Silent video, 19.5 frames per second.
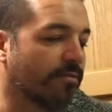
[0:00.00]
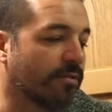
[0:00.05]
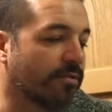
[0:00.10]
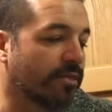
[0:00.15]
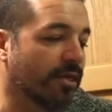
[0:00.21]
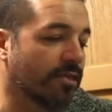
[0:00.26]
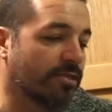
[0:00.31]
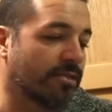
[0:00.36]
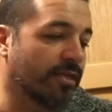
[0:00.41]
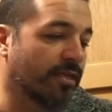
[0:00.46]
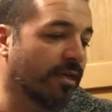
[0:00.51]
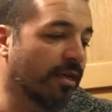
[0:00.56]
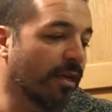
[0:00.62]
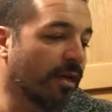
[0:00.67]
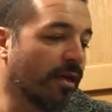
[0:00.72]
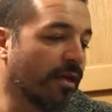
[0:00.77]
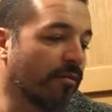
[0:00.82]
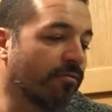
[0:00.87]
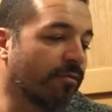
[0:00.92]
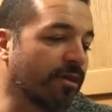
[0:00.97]
But it was actually
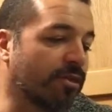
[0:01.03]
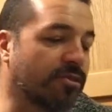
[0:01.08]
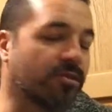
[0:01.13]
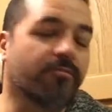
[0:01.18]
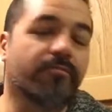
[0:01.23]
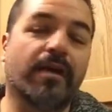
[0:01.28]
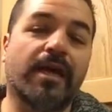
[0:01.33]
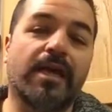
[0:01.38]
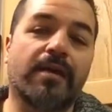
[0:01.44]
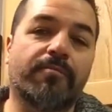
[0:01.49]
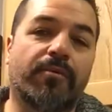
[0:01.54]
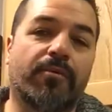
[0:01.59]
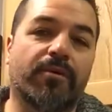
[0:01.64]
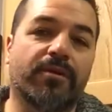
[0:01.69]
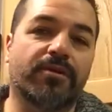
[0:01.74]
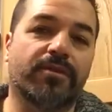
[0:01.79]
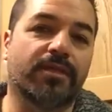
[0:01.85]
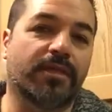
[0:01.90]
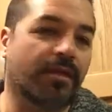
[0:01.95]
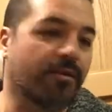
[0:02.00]
Rita May
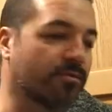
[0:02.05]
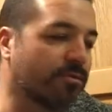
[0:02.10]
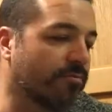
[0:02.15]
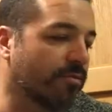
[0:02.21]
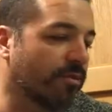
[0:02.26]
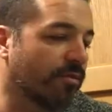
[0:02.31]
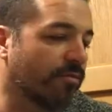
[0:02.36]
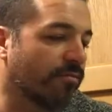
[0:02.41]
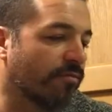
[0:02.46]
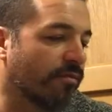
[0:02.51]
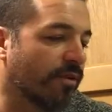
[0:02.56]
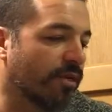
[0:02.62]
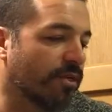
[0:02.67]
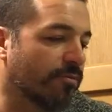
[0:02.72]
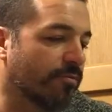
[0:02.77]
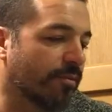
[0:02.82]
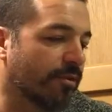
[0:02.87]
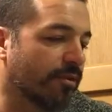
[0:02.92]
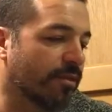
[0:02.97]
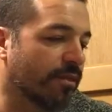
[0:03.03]
pointed out to me on
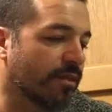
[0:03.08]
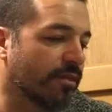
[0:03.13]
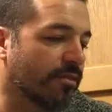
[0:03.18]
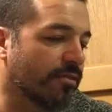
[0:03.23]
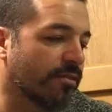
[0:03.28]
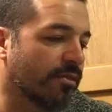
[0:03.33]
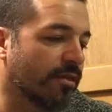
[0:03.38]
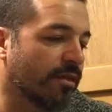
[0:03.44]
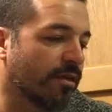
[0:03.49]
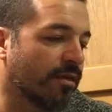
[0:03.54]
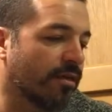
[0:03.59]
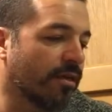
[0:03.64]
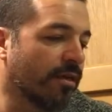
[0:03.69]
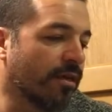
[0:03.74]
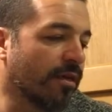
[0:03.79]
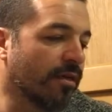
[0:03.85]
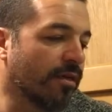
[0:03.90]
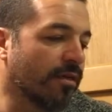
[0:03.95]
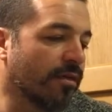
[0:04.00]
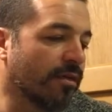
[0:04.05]
Facebook that uh,
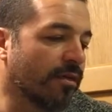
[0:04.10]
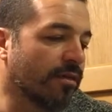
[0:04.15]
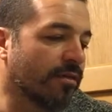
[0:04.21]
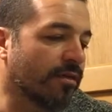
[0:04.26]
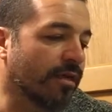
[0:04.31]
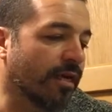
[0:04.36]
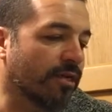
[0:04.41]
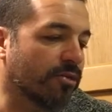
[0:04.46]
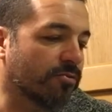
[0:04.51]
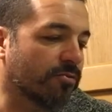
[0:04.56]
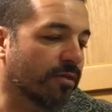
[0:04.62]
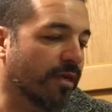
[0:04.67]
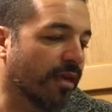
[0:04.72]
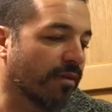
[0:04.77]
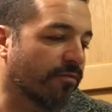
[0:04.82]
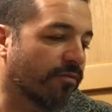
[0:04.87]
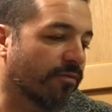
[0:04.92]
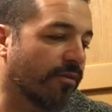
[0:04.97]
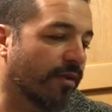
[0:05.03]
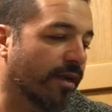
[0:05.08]
the actual
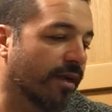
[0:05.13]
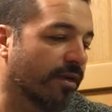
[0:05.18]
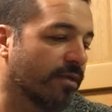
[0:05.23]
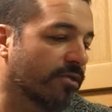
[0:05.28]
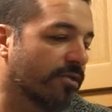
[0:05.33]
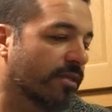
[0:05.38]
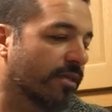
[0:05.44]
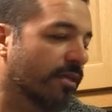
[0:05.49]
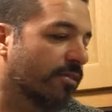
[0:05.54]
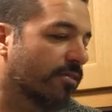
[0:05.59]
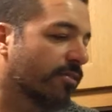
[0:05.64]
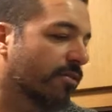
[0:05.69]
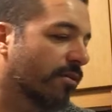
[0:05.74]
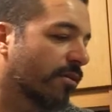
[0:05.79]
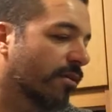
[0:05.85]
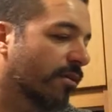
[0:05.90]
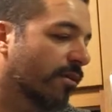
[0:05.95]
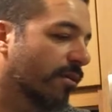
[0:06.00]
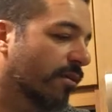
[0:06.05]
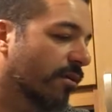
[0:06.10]
name for it is is
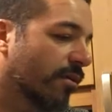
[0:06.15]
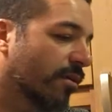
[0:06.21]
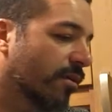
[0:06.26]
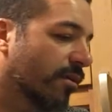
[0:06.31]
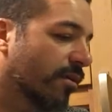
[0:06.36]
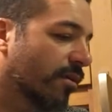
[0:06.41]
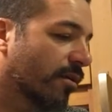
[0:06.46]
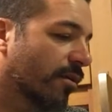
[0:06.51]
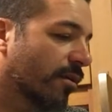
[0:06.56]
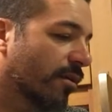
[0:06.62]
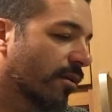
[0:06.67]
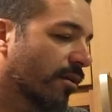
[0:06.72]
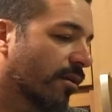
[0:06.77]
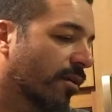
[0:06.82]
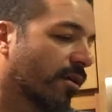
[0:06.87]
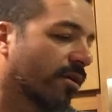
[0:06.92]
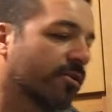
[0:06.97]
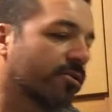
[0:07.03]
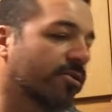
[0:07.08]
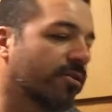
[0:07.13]
the
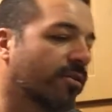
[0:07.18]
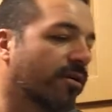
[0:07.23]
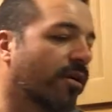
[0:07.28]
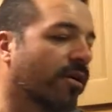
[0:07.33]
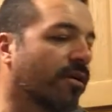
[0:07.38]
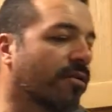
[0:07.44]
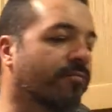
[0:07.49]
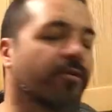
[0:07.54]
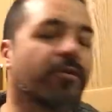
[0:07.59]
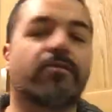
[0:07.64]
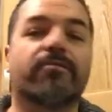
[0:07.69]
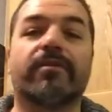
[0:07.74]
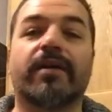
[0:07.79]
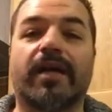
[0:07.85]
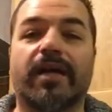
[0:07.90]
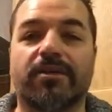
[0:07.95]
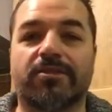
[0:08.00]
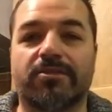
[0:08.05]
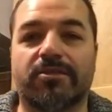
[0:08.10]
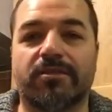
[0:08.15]
Herxheimer
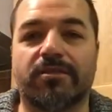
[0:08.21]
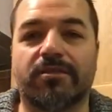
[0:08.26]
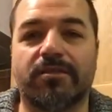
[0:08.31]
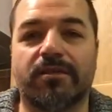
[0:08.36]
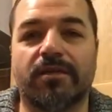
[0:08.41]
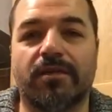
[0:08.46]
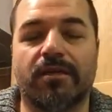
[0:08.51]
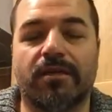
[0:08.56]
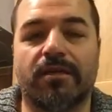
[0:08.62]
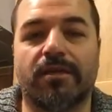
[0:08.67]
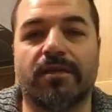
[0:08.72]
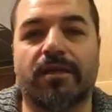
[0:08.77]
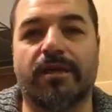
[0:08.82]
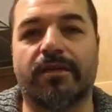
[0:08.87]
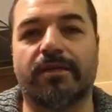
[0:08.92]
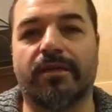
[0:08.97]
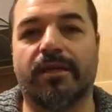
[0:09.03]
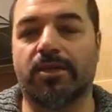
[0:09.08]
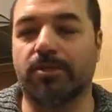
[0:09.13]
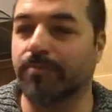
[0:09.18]
reaction,
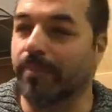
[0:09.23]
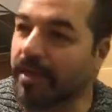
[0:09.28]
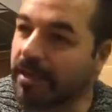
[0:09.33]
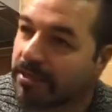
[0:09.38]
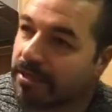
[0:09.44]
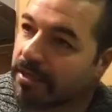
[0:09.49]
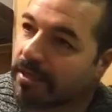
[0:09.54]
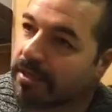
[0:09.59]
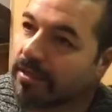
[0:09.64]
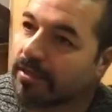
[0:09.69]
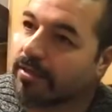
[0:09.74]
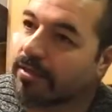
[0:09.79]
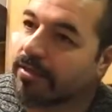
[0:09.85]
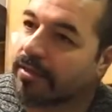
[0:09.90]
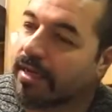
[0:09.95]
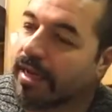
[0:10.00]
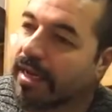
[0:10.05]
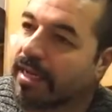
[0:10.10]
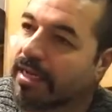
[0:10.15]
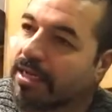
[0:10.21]
and that's basically the
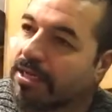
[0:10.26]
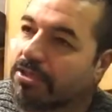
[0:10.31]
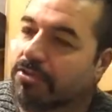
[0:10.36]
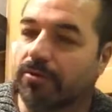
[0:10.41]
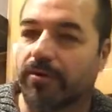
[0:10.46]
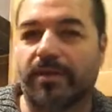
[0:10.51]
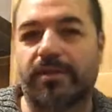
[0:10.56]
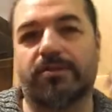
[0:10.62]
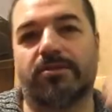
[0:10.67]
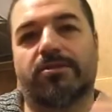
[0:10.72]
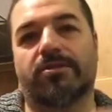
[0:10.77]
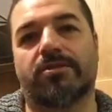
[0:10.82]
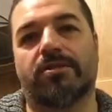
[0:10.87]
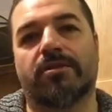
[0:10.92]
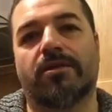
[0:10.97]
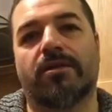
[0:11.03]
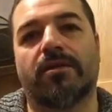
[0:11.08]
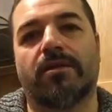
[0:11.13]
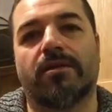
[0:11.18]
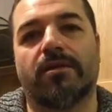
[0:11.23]
the achy joints,
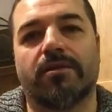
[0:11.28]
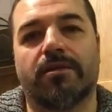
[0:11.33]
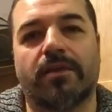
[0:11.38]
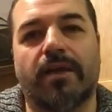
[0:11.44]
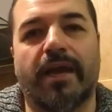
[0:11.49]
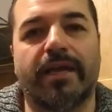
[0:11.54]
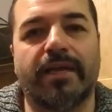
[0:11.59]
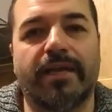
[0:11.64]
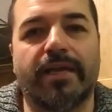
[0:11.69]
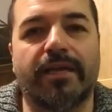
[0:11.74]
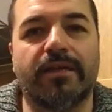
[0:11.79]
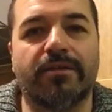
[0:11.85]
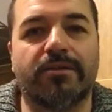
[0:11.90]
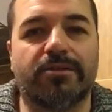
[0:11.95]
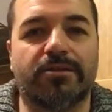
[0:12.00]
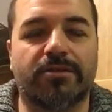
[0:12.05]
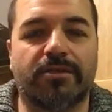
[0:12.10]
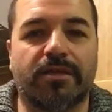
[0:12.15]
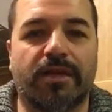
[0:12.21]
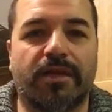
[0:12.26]
the
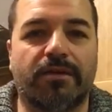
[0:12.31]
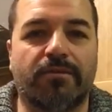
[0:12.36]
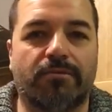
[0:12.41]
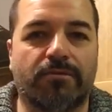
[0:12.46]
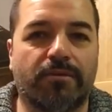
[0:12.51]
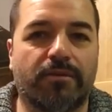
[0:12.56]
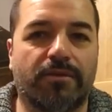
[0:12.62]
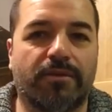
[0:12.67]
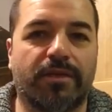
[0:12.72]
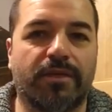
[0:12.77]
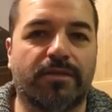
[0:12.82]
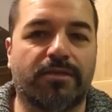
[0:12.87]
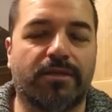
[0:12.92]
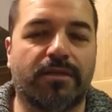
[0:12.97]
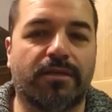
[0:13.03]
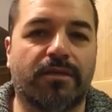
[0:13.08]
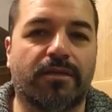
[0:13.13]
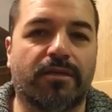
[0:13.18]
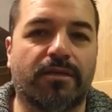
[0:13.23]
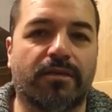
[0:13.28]
headaches, and all the things
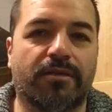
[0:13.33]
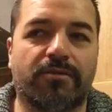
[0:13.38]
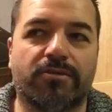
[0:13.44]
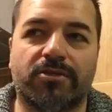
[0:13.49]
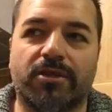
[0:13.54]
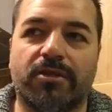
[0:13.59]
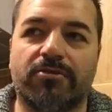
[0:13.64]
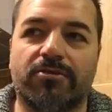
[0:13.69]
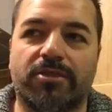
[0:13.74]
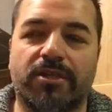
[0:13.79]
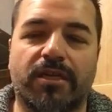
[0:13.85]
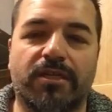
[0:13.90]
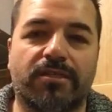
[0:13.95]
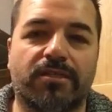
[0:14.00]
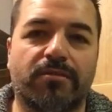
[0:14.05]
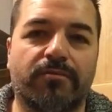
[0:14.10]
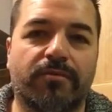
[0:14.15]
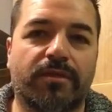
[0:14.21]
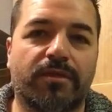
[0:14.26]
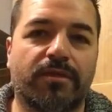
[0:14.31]
that are
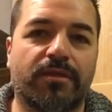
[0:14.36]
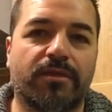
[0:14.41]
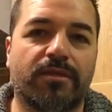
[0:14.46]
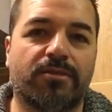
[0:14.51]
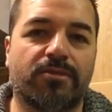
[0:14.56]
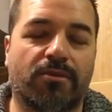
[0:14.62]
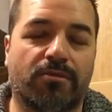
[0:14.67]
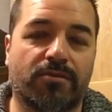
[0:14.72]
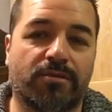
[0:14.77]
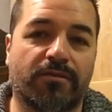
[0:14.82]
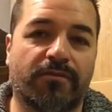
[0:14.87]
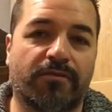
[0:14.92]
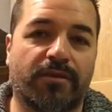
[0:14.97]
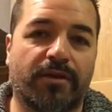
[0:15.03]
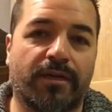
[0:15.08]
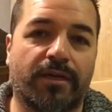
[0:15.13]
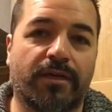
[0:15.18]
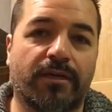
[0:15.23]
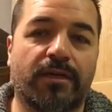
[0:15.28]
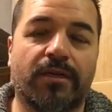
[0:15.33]
associated with
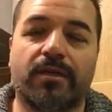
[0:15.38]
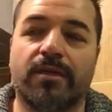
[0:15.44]
detoxifying